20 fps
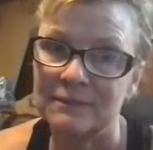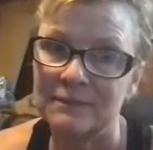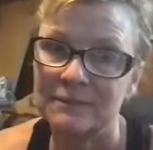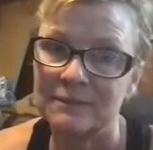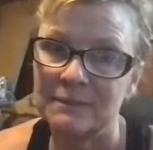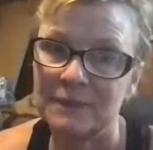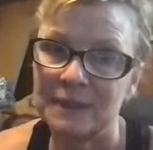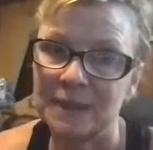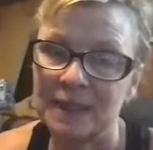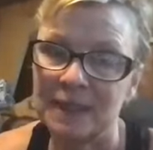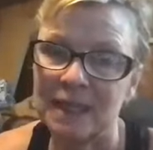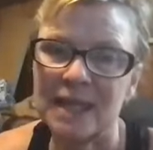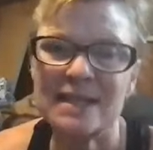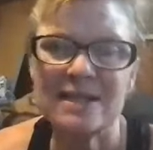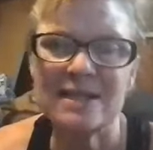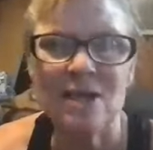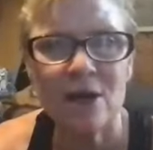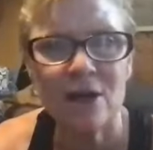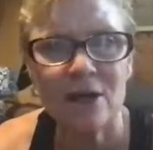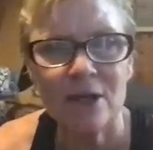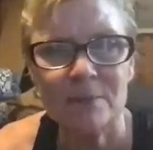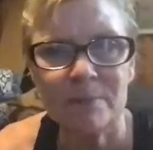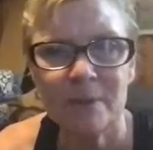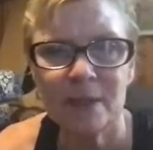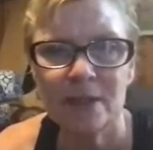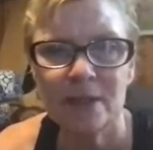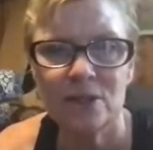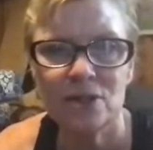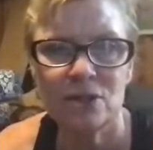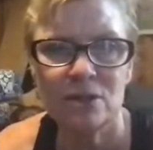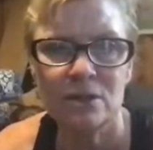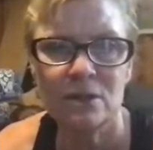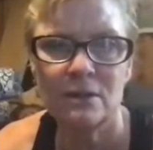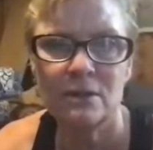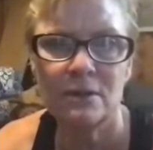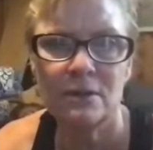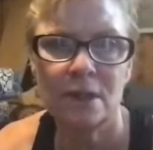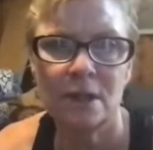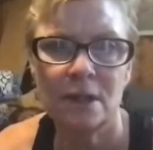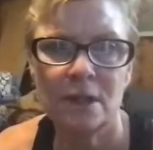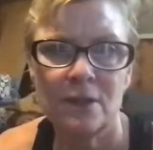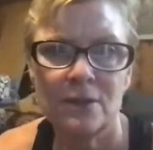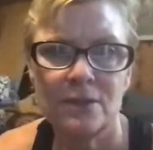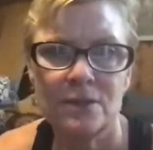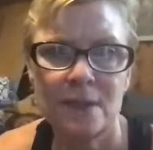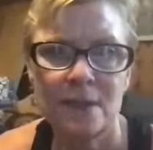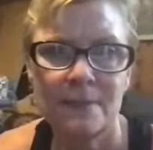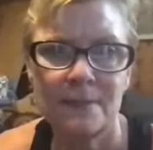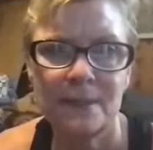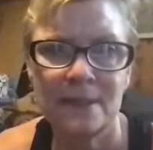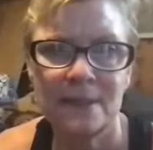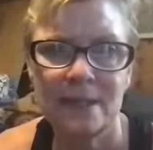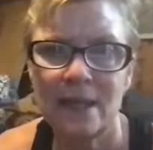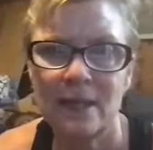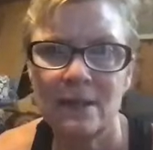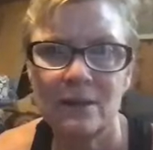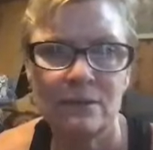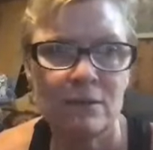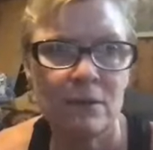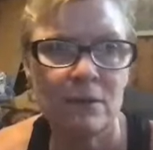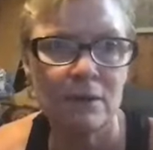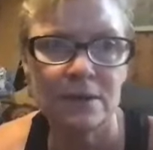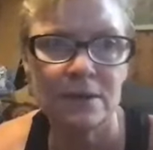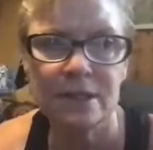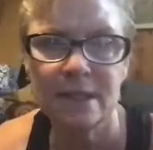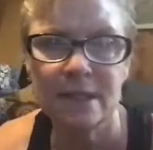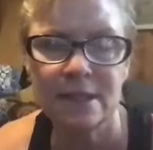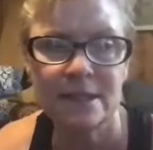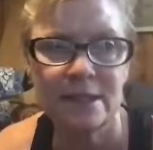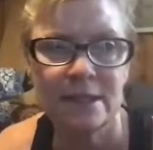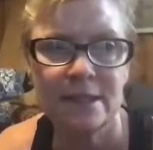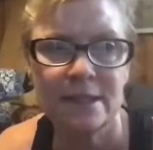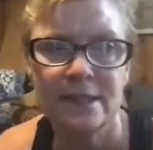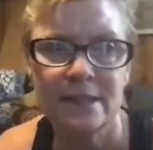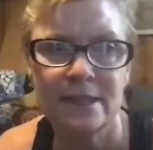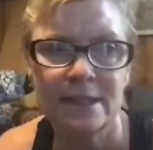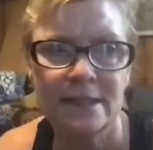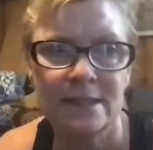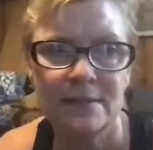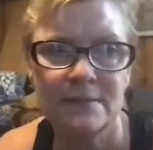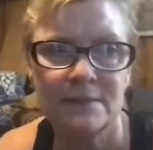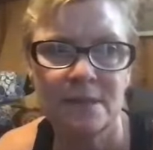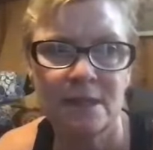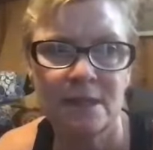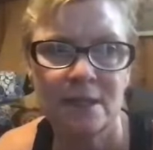But it's hard because, it goes up and down senselessly sometimes.